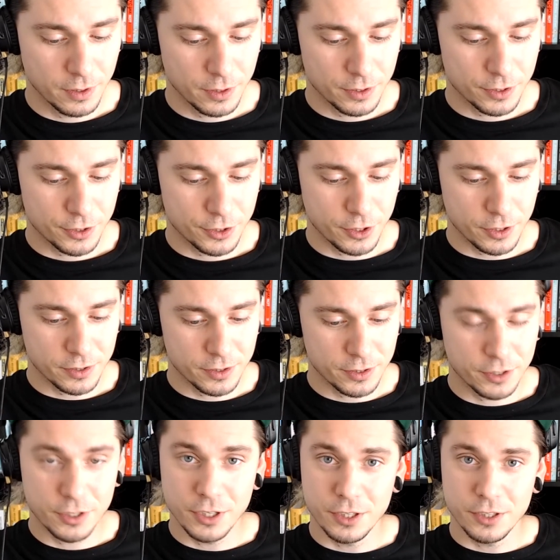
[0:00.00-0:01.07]

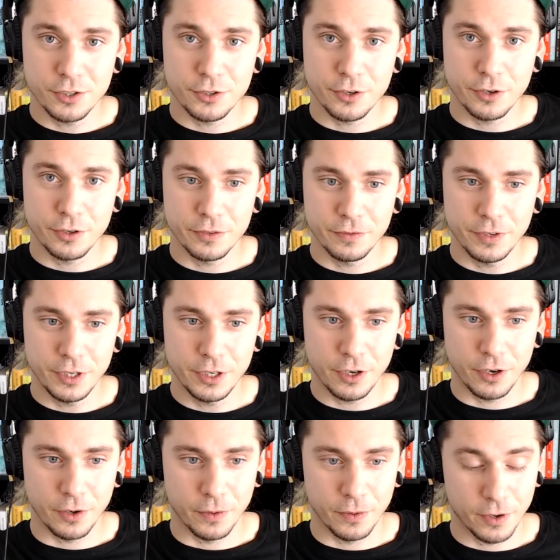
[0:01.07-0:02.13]
Just this short
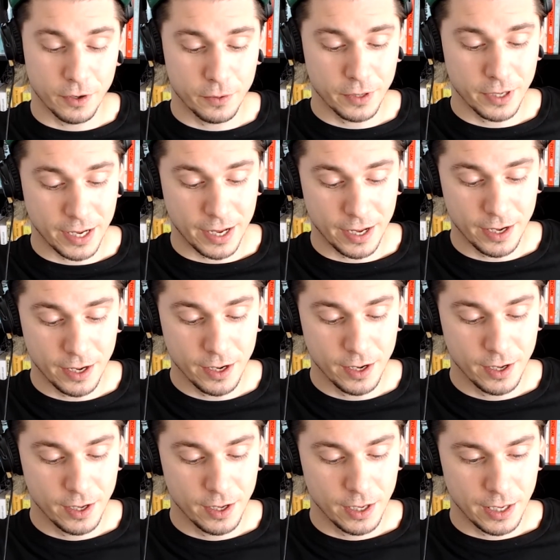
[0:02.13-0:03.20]
video. Okay.
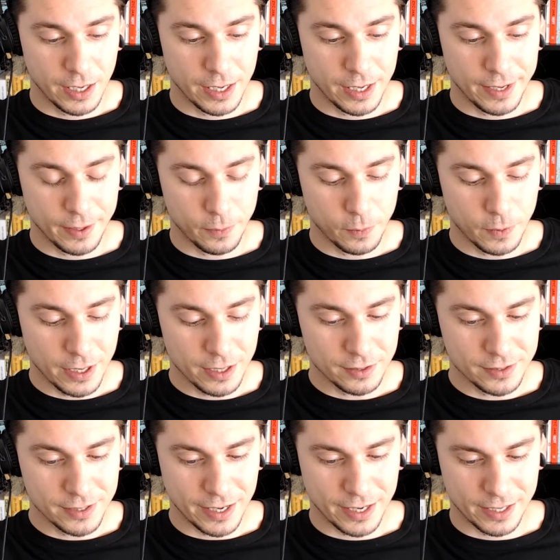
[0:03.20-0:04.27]
What
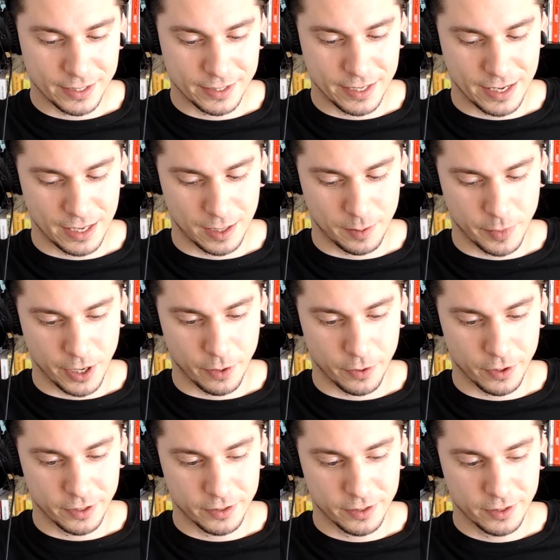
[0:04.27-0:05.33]
else I can tell about
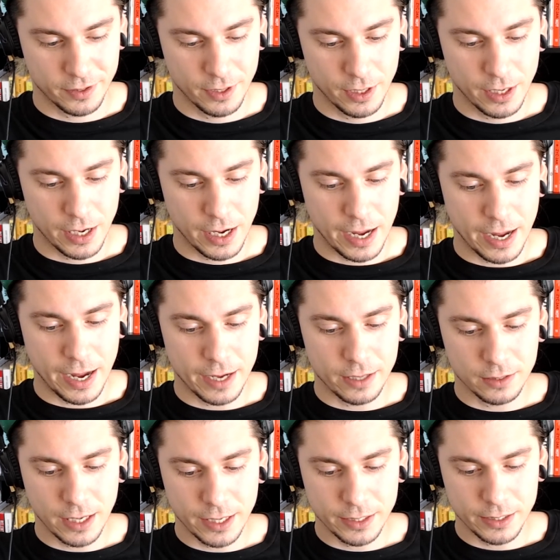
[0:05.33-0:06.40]
it? I
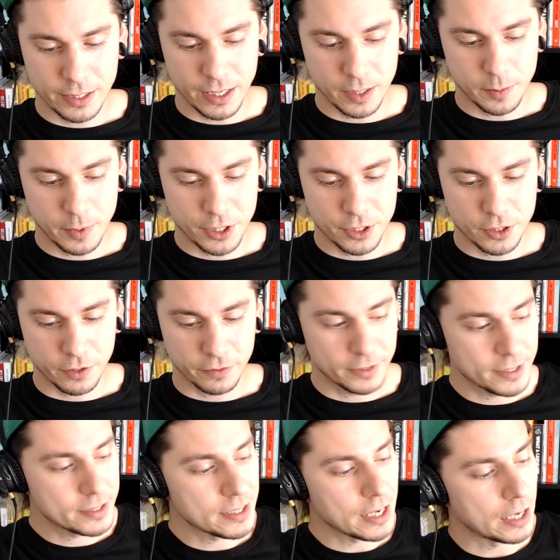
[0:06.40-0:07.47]
like the animation of the
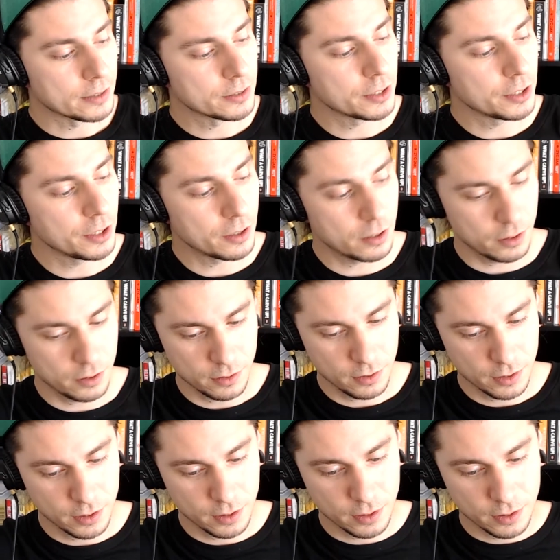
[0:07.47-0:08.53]
sand here.
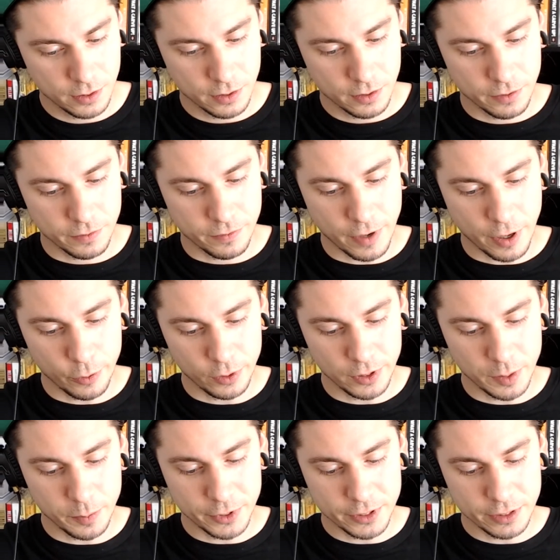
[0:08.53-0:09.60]
Very
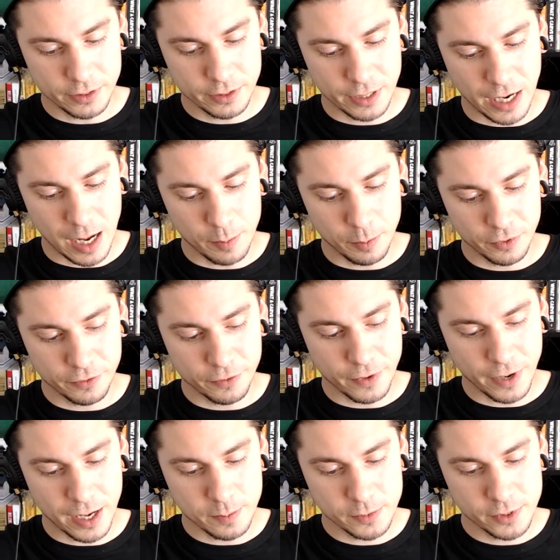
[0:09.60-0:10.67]
limited, couple
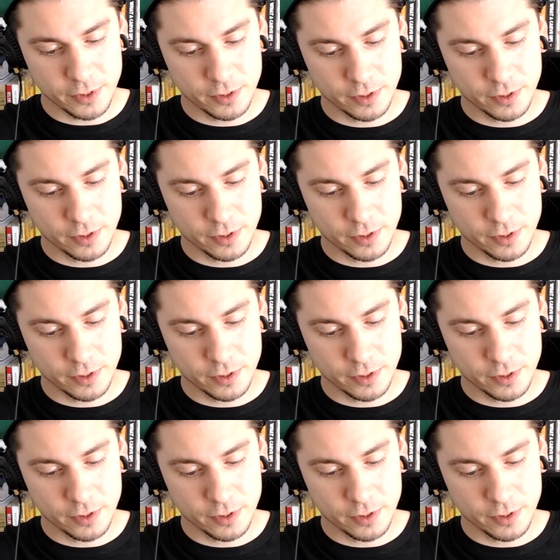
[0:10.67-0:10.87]
frames.